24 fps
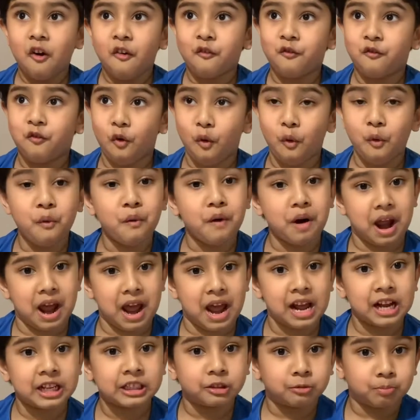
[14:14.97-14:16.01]

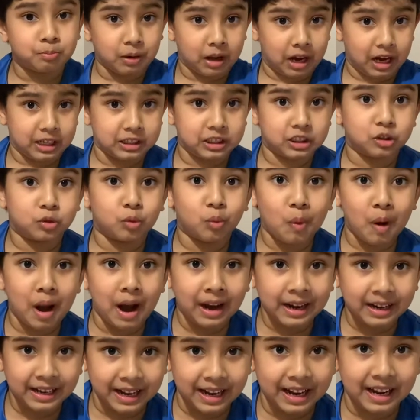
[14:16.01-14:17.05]
4x plus
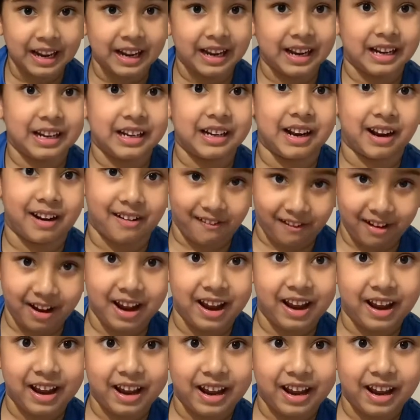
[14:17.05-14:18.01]
20 degree.